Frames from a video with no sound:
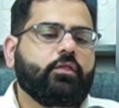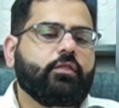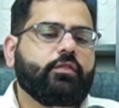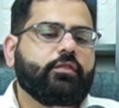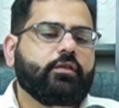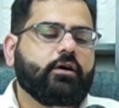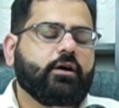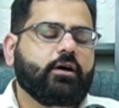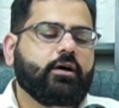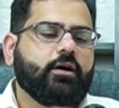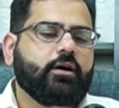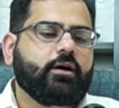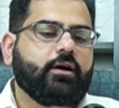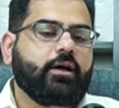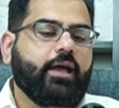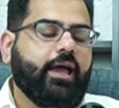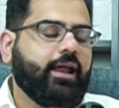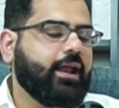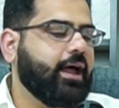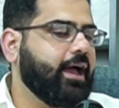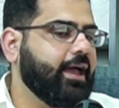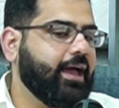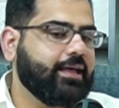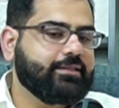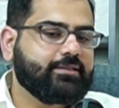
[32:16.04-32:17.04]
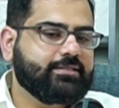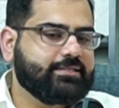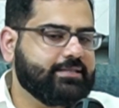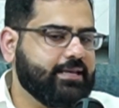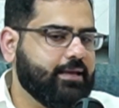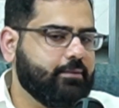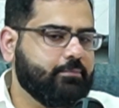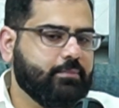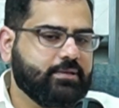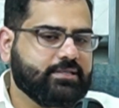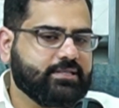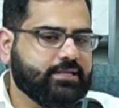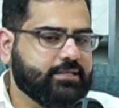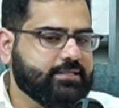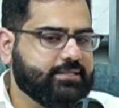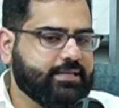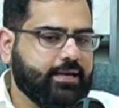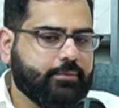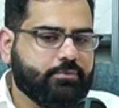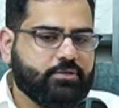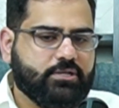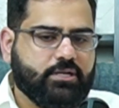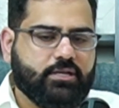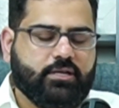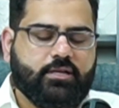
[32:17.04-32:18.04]
and I had the same
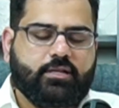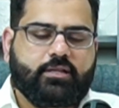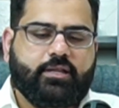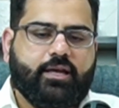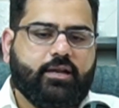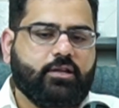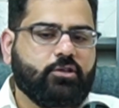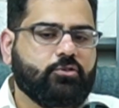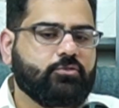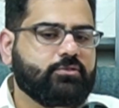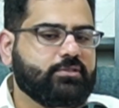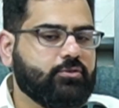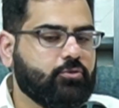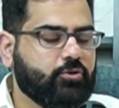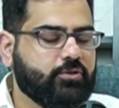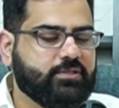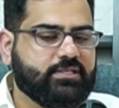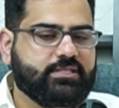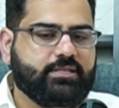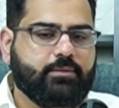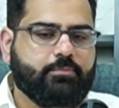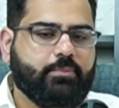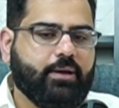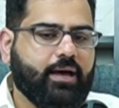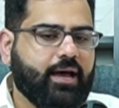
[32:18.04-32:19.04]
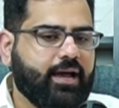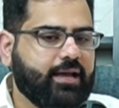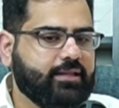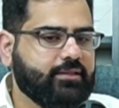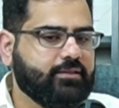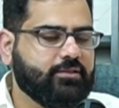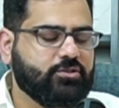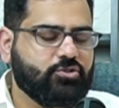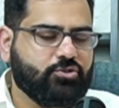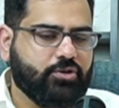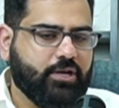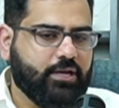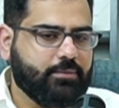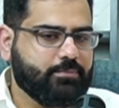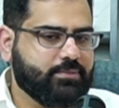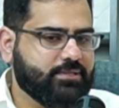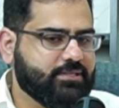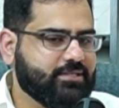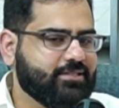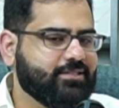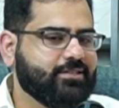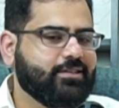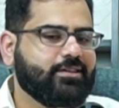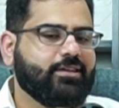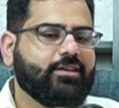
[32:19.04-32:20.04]
misconception that you sort of sit behind the
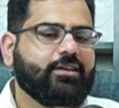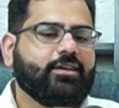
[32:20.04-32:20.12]
drapes,